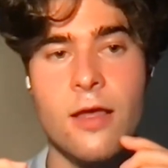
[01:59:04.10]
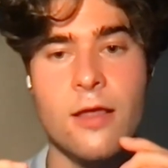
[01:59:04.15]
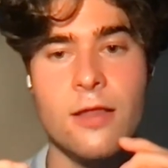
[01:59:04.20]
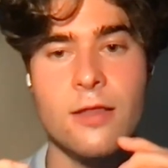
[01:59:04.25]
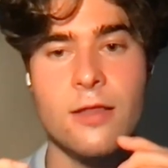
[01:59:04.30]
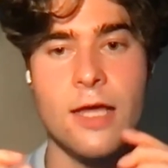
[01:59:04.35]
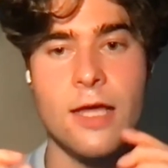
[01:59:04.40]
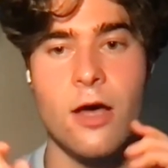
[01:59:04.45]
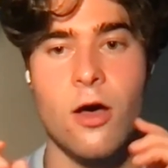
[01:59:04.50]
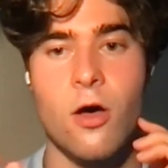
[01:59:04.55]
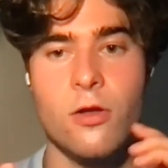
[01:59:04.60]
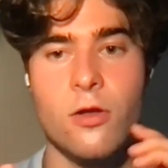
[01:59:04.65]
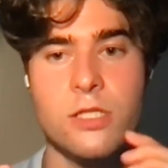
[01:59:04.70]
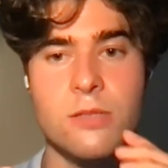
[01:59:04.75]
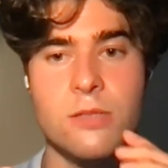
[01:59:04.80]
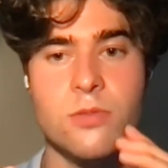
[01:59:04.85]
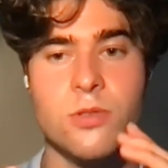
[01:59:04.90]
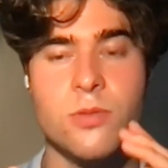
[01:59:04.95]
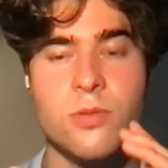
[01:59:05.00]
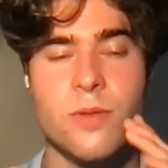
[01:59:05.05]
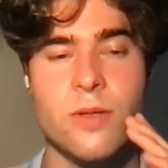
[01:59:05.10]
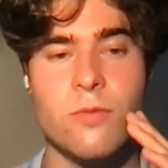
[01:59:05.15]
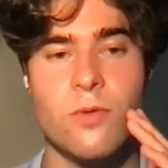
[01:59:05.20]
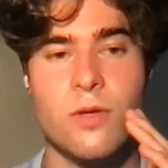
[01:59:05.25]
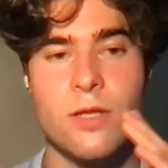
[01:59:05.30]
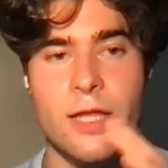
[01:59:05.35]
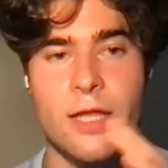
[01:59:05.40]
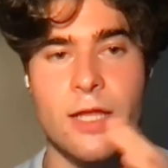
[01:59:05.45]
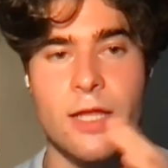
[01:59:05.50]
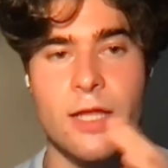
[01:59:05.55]
that all seem to be
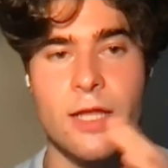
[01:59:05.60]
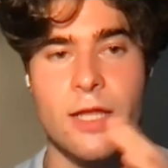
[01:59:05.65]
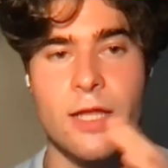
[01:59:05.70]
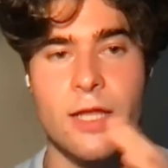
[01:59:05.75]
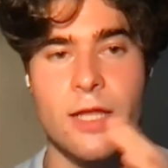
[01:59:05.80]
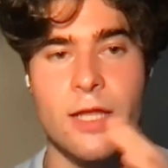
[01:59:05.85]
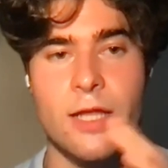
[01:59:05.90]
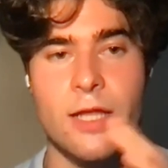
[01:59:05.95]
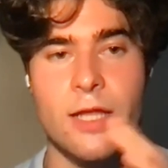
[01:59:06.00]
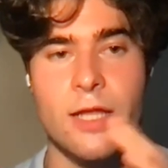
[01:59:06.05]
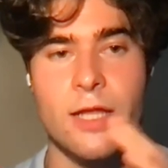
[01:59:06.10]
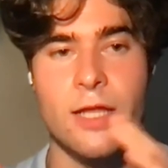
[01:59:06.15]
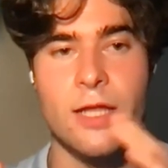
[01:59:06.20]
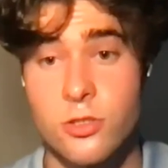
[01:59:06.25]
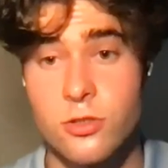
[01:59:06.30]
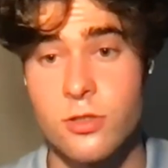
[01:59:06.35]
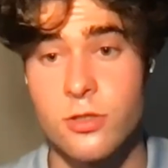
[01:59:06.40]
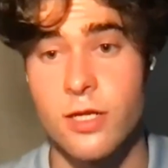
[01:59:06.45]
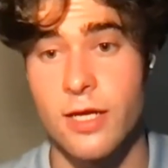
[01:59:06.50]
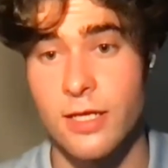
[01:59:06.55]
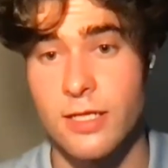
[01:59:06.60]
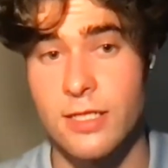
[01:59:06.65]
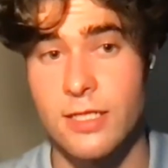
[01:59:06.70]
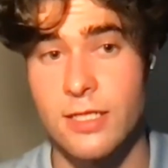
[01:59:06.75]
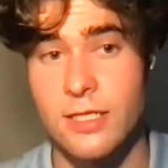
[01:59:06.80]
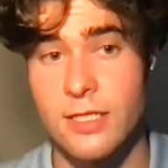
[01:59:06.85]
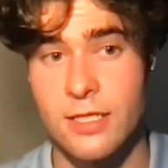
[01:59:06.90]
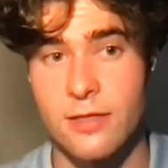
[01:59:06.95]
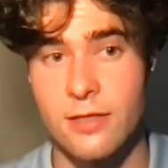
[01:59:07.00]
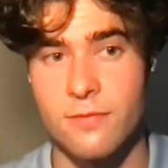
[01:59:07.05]
related around 400
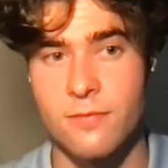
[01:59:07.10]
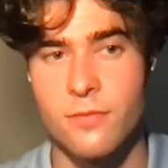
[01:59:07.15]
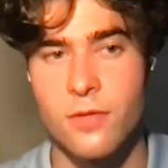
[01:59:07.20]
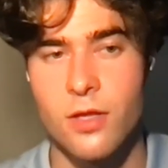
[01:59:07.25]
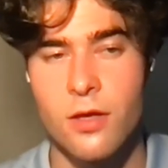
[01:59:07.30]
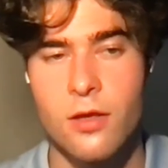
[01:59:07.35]
AD